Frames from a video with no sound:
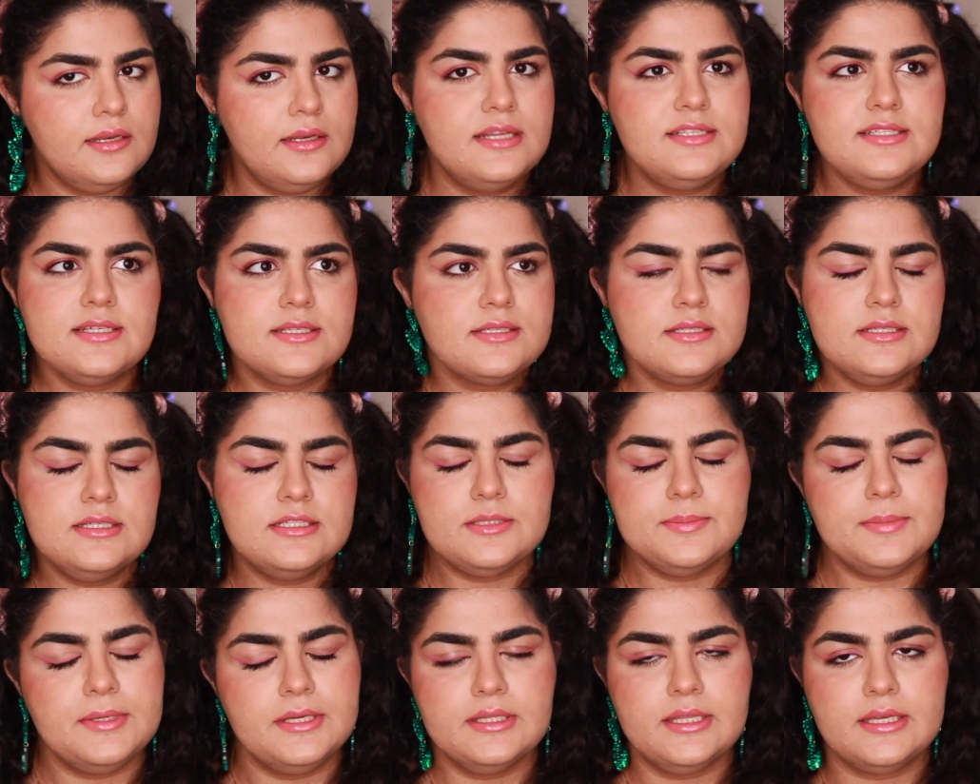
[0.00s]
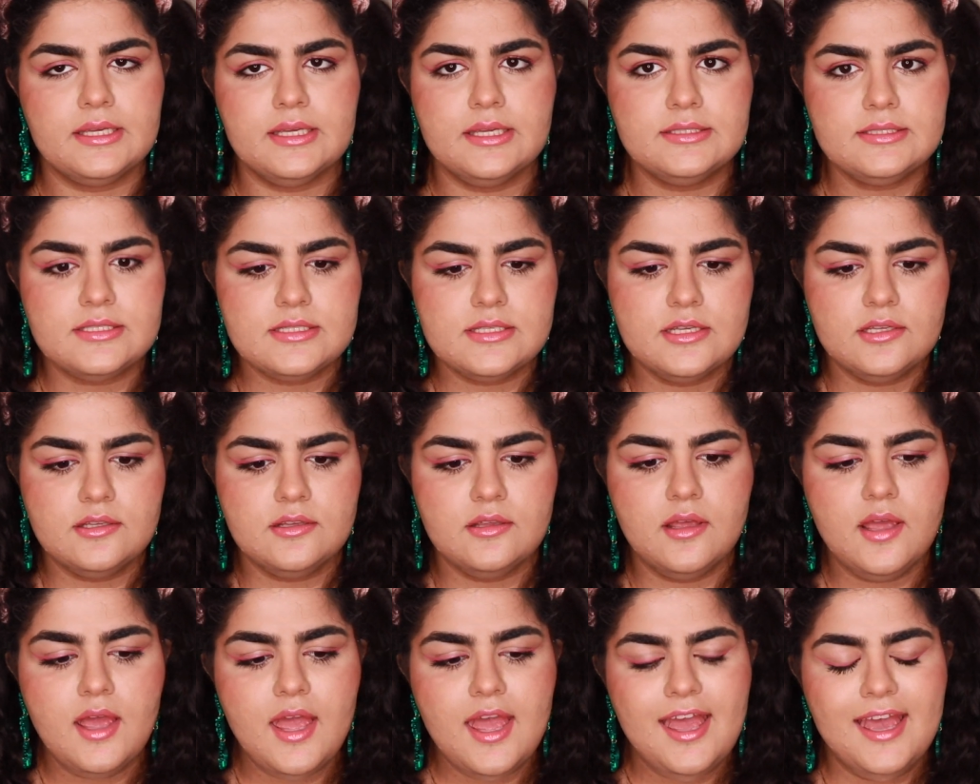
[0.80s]
It doesn't need to be. Like
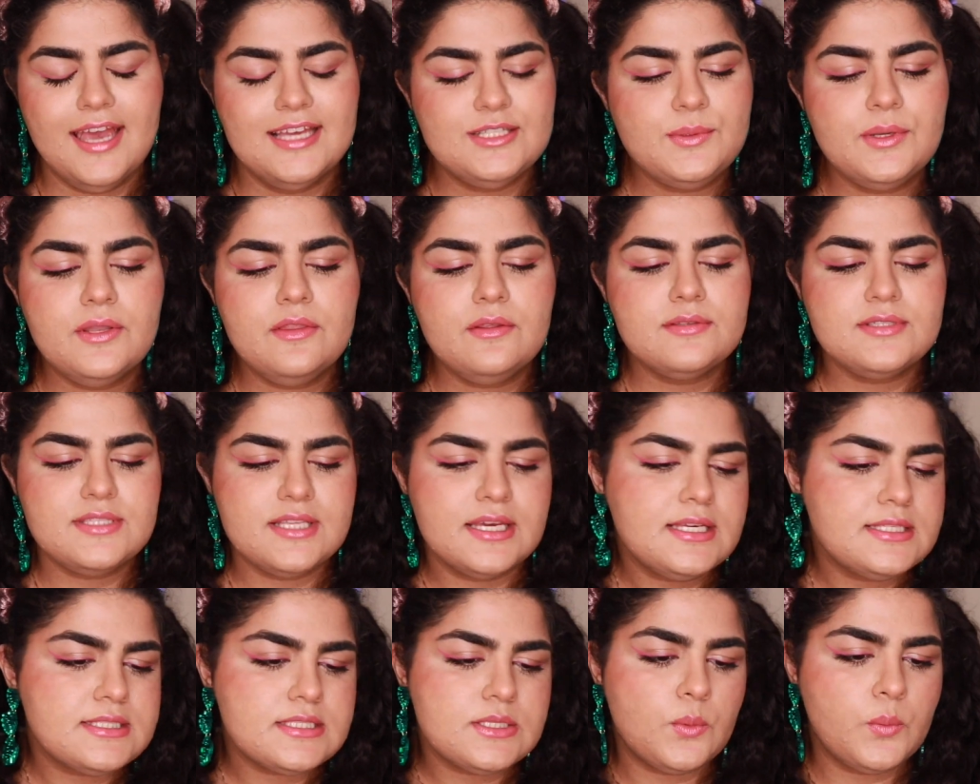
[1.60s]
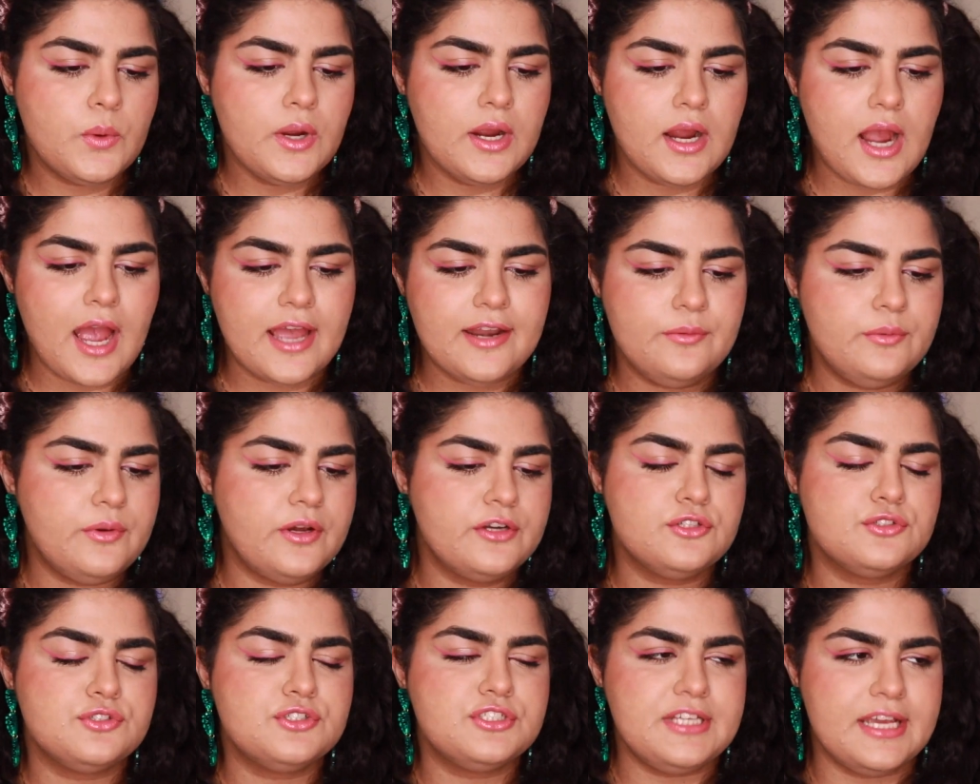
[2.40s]
it's one of those things where I don't
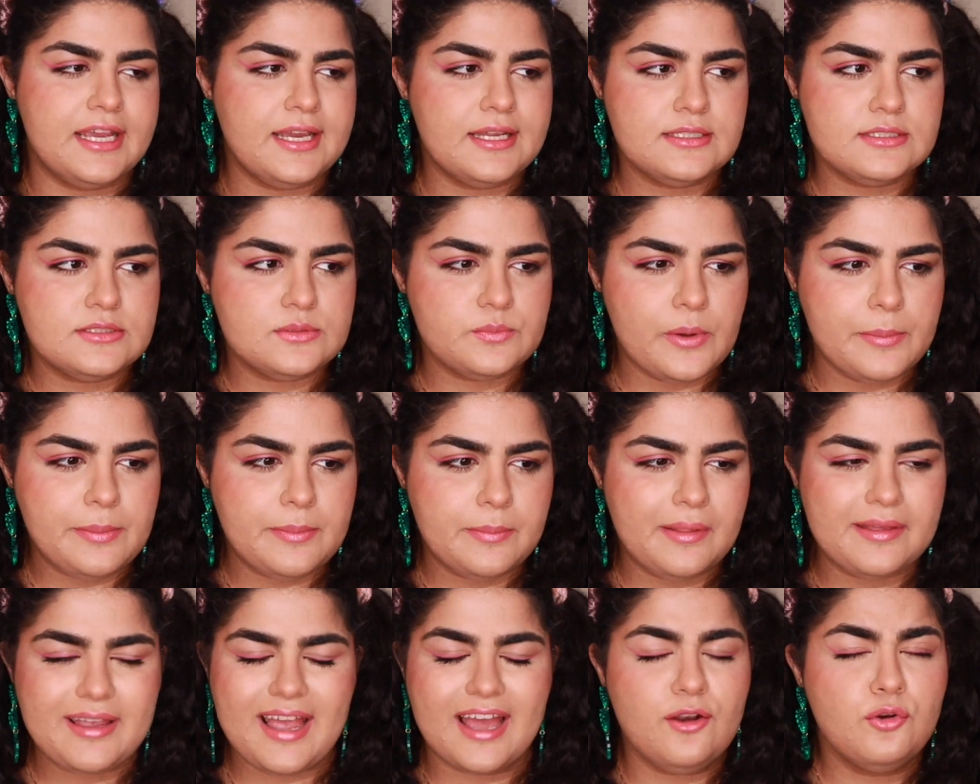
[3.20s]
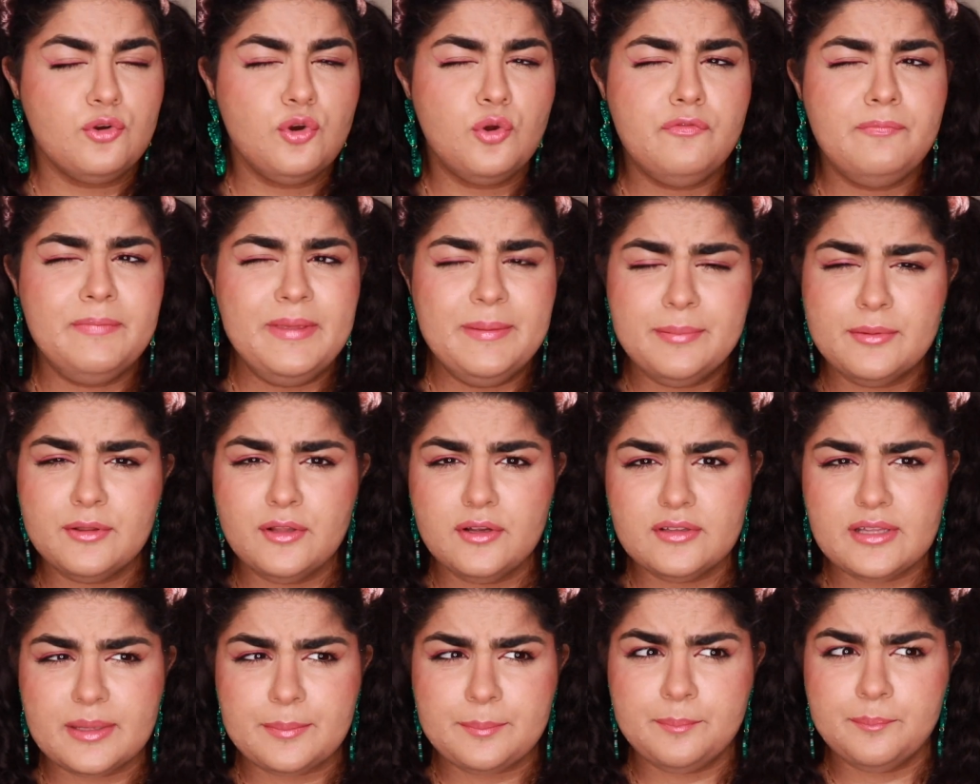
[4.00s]
understand why, like I don't know if people
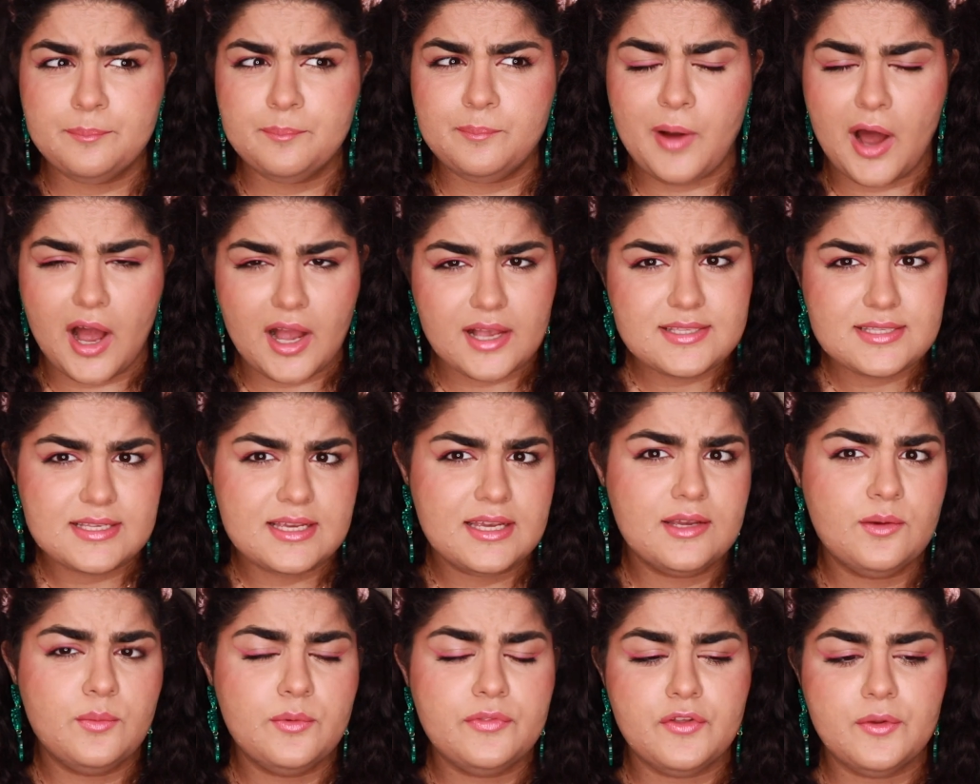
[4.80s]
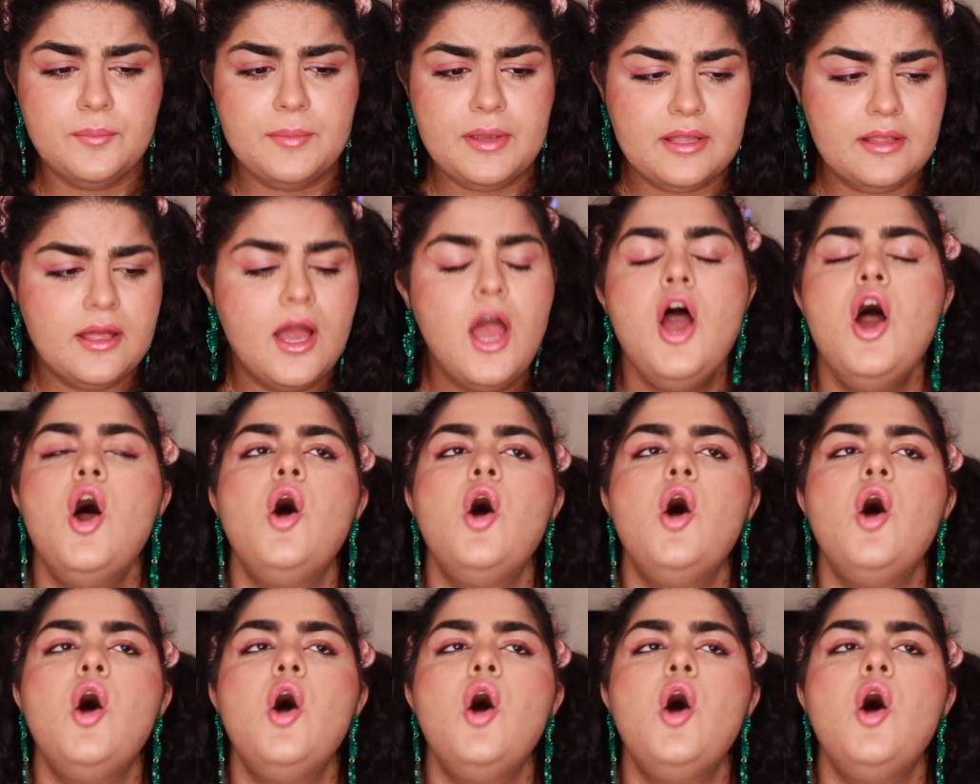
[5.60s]
are like boxing with their makeup.